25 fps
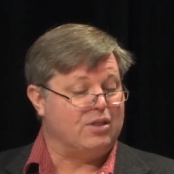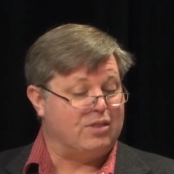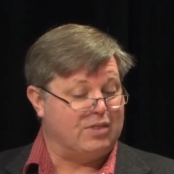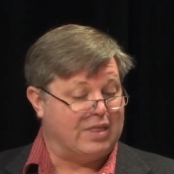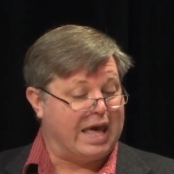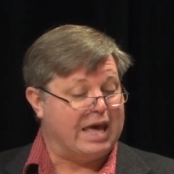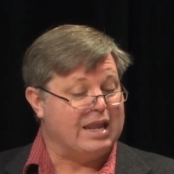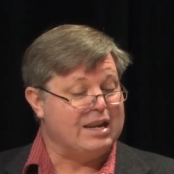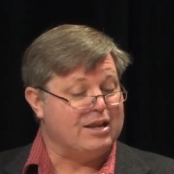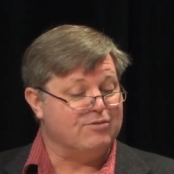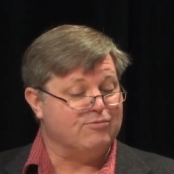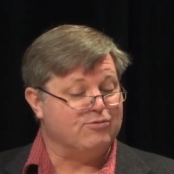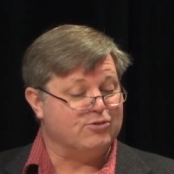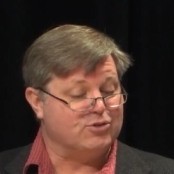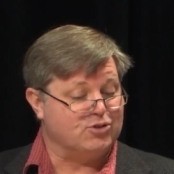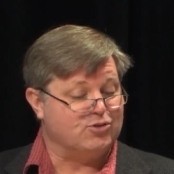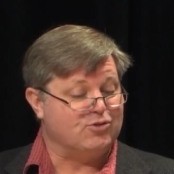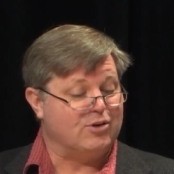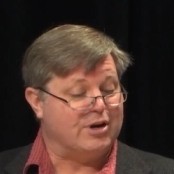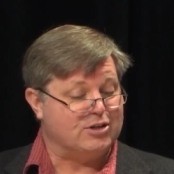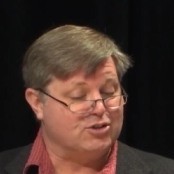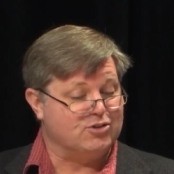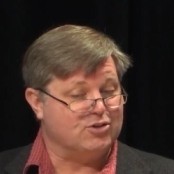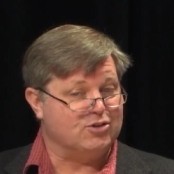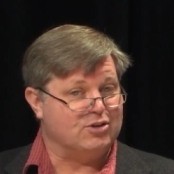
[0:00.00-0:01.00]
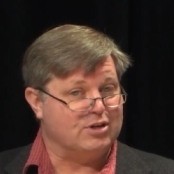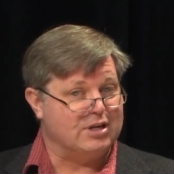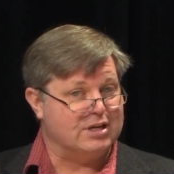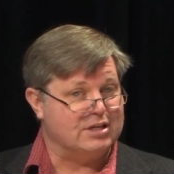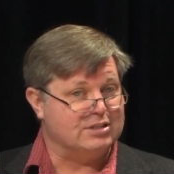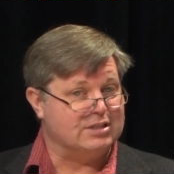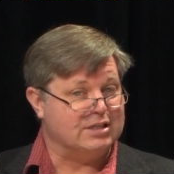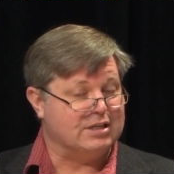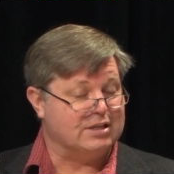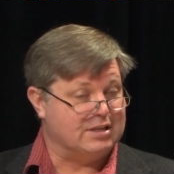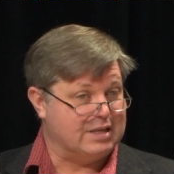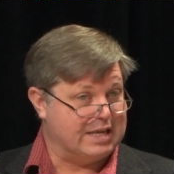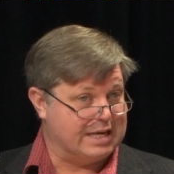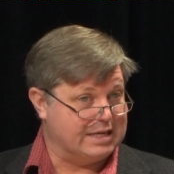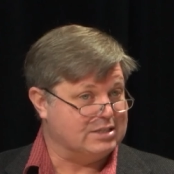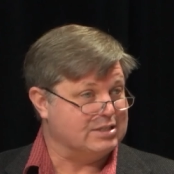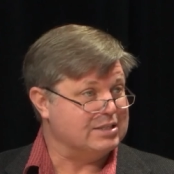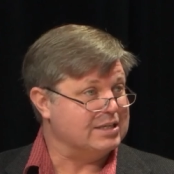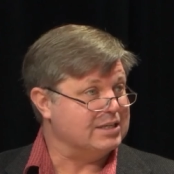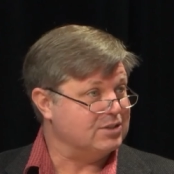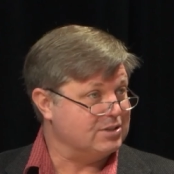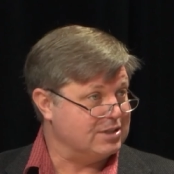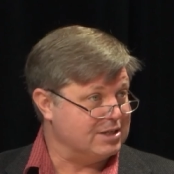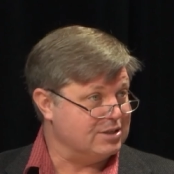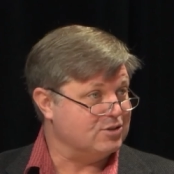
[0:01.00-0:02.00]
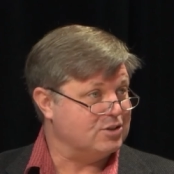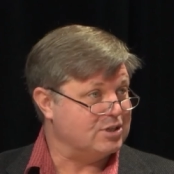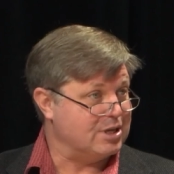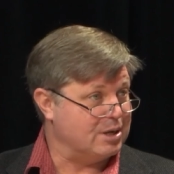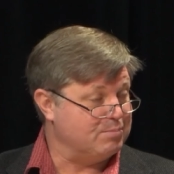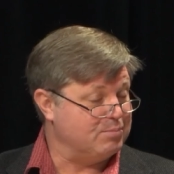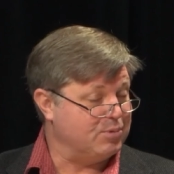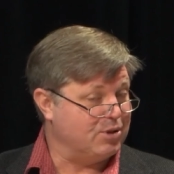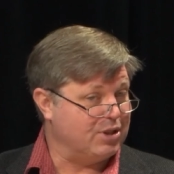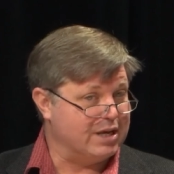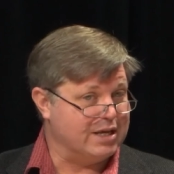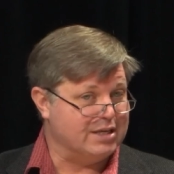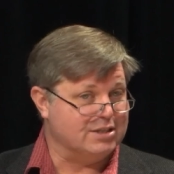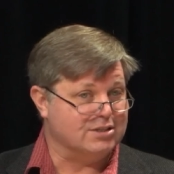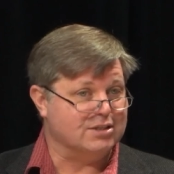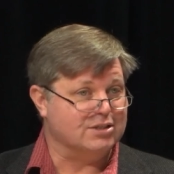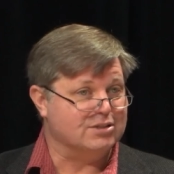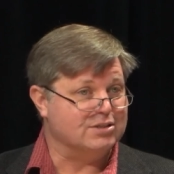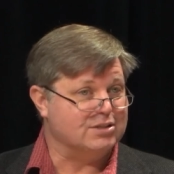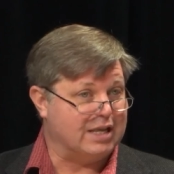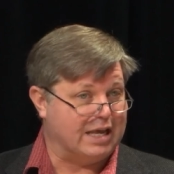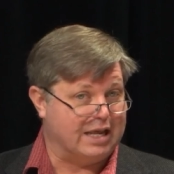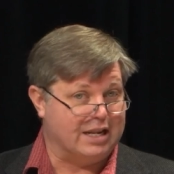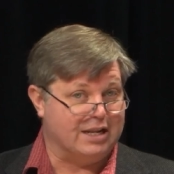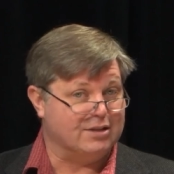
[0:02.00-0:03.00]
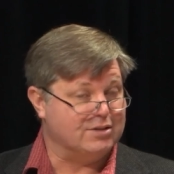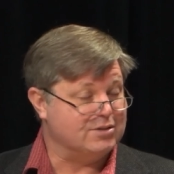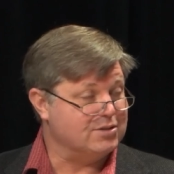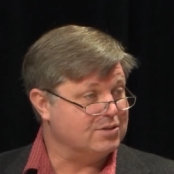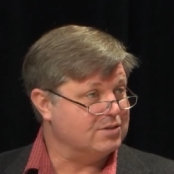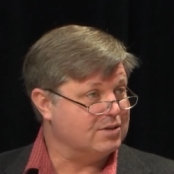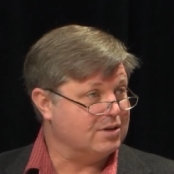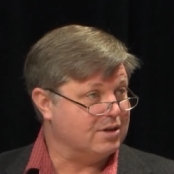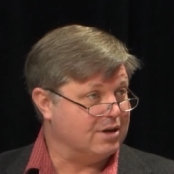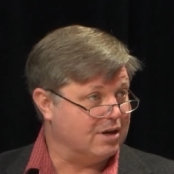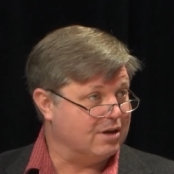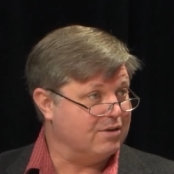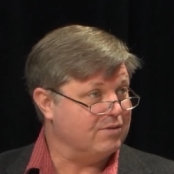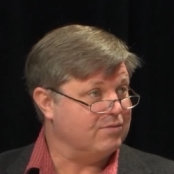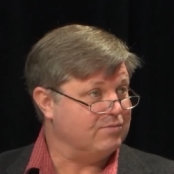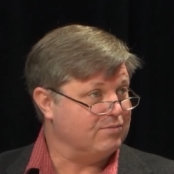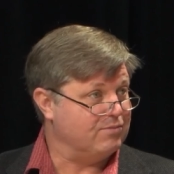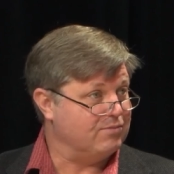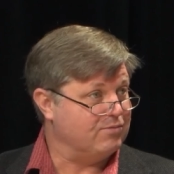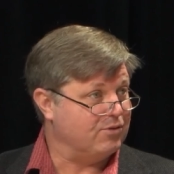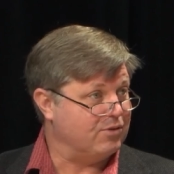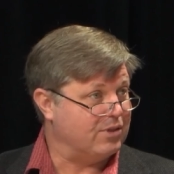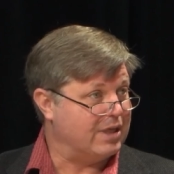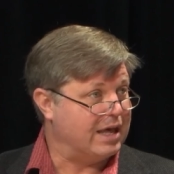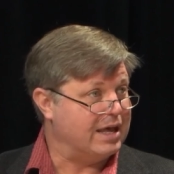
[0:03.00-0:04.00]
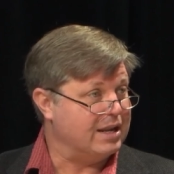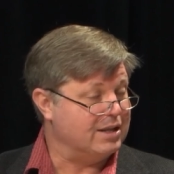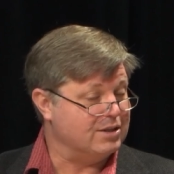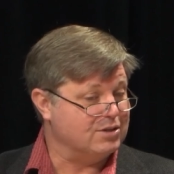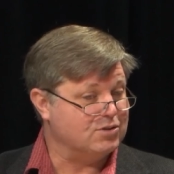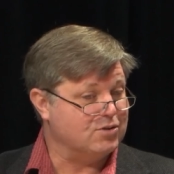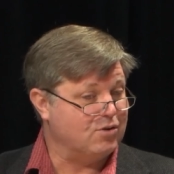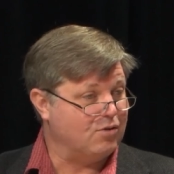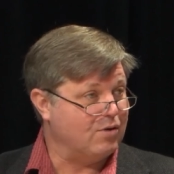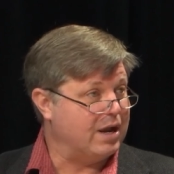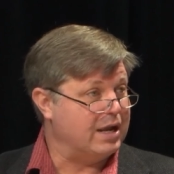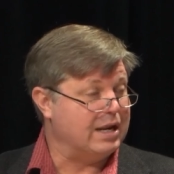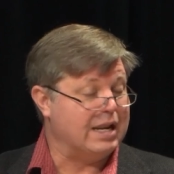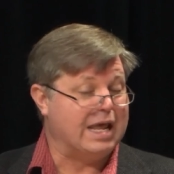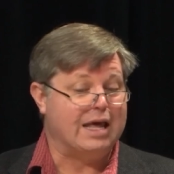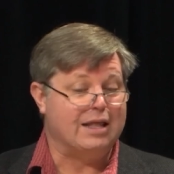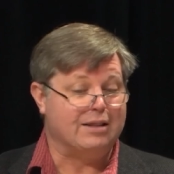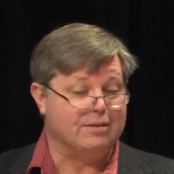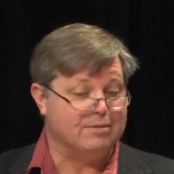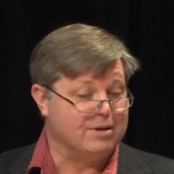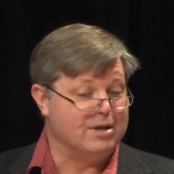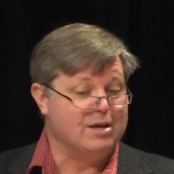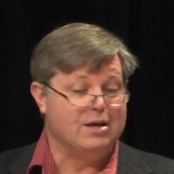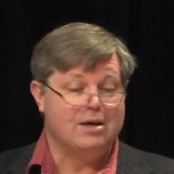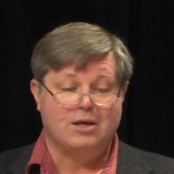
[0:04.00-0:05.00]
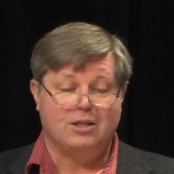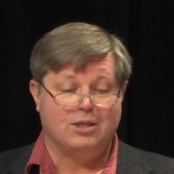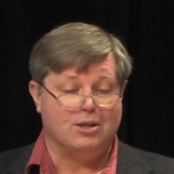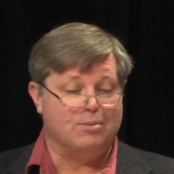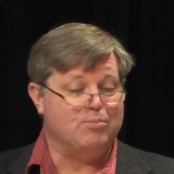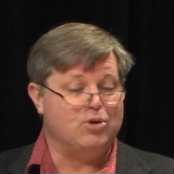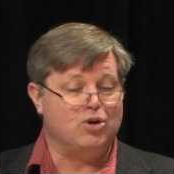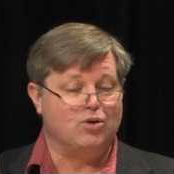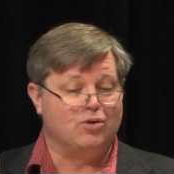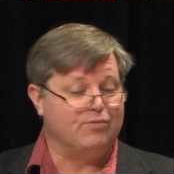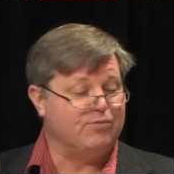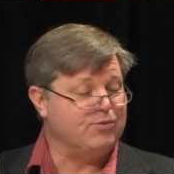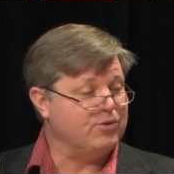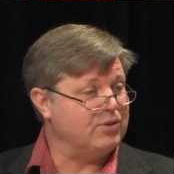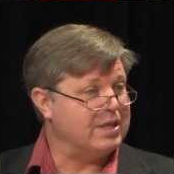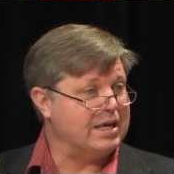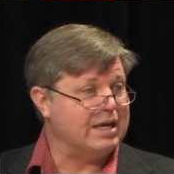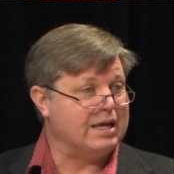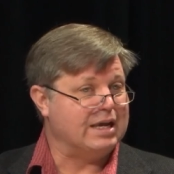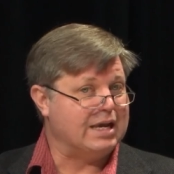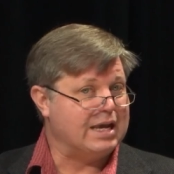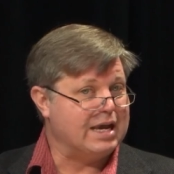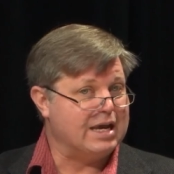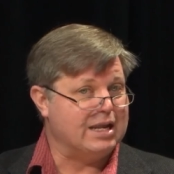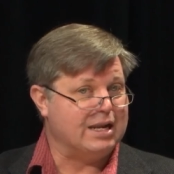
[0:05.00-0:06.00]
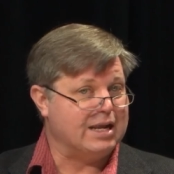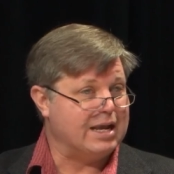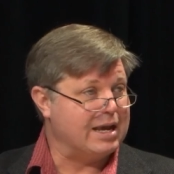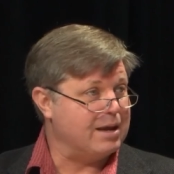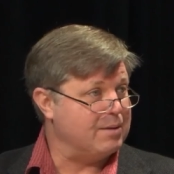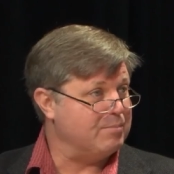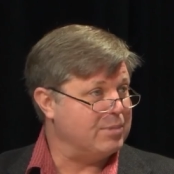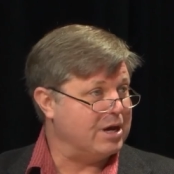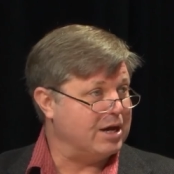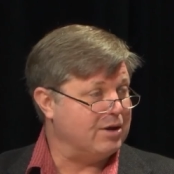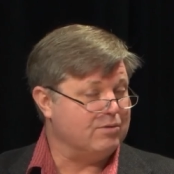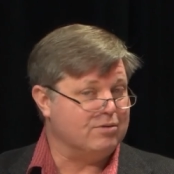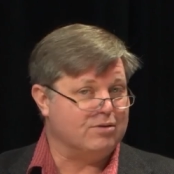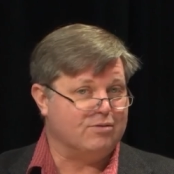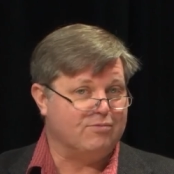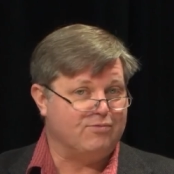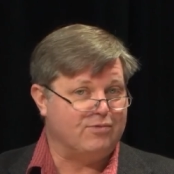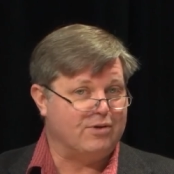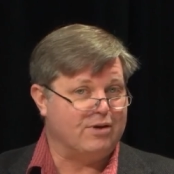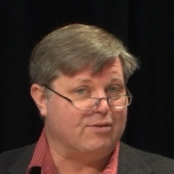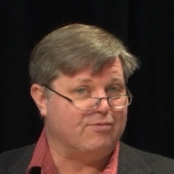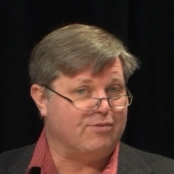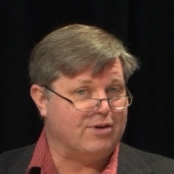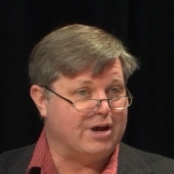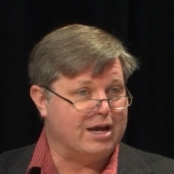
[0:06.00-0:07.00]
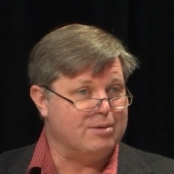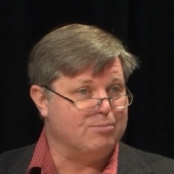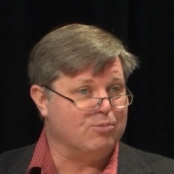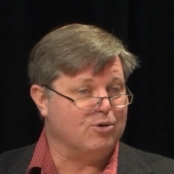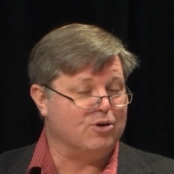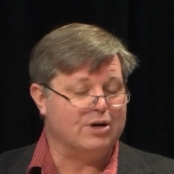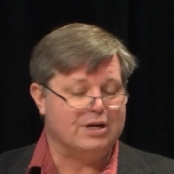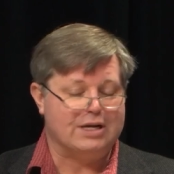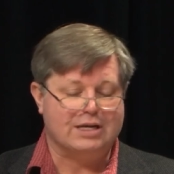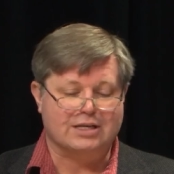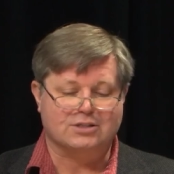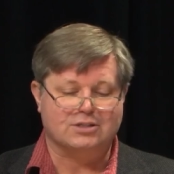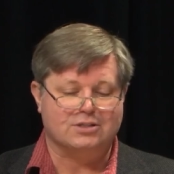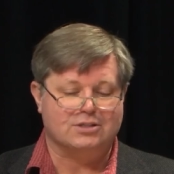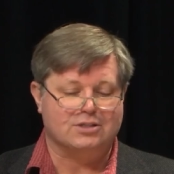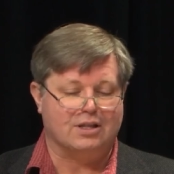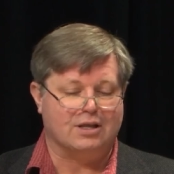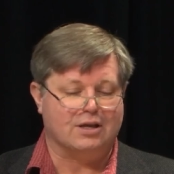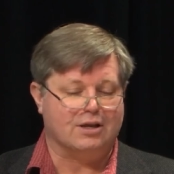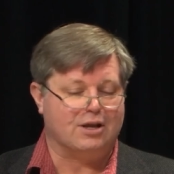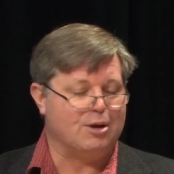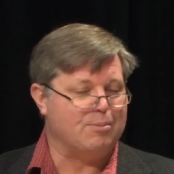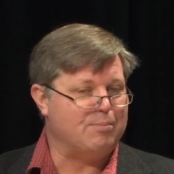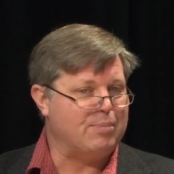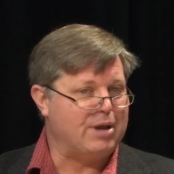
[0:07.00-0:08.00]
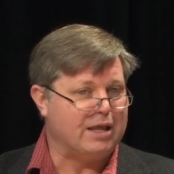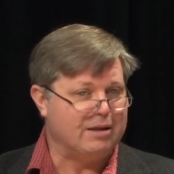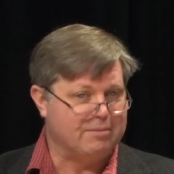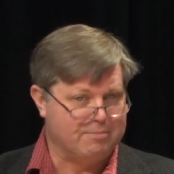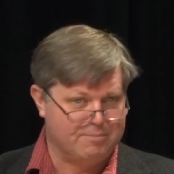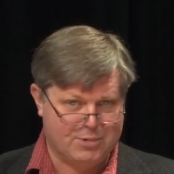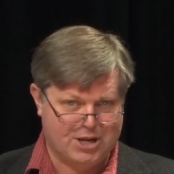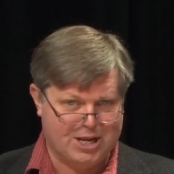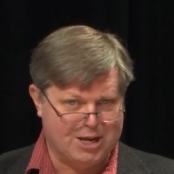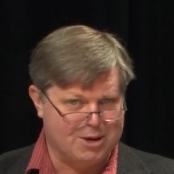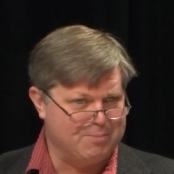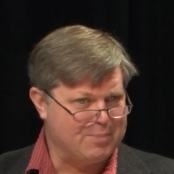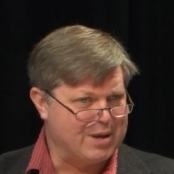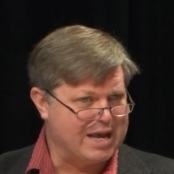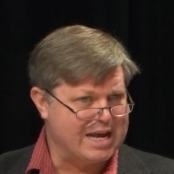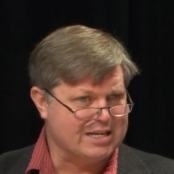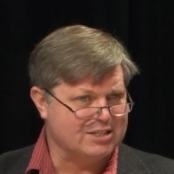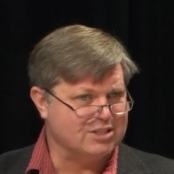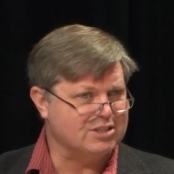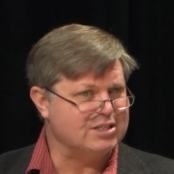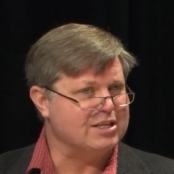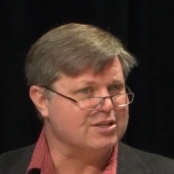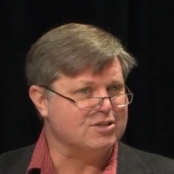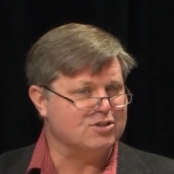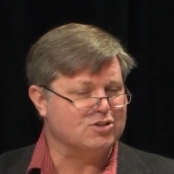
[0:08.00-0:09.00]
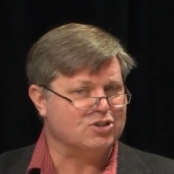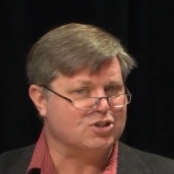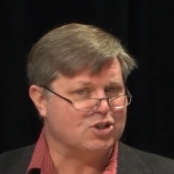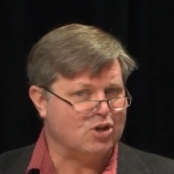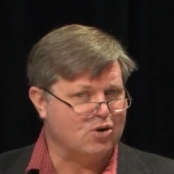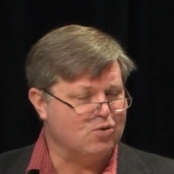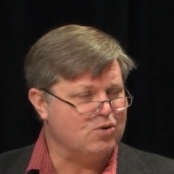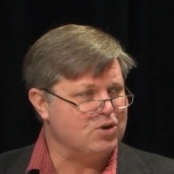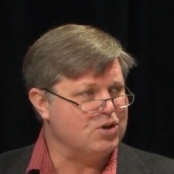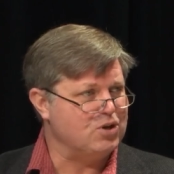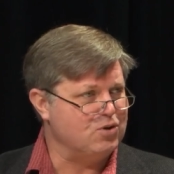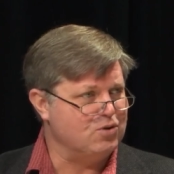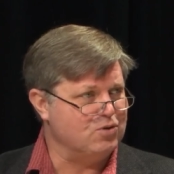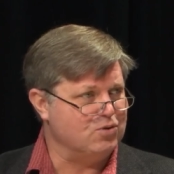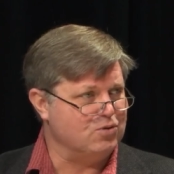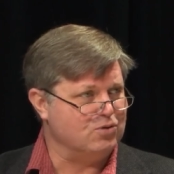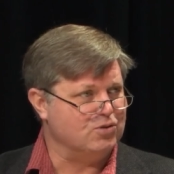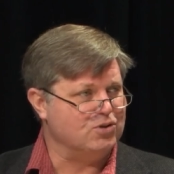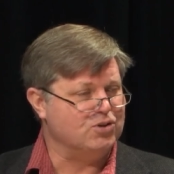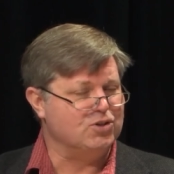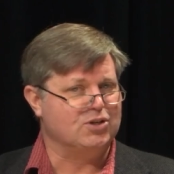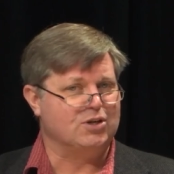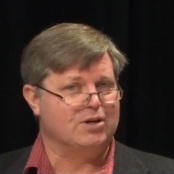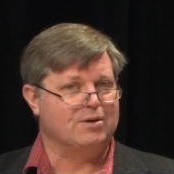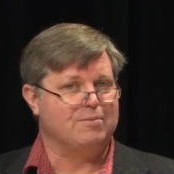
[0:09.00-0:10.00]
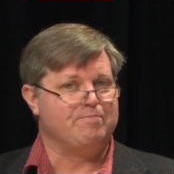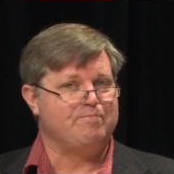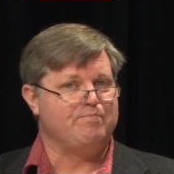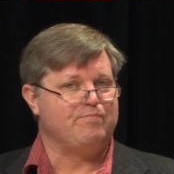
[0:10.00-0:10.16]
That infrastructure does exist in some places, and it's uh, for that it's great. And the beautiful thing, again, about fiber is the cap capacity is so huge.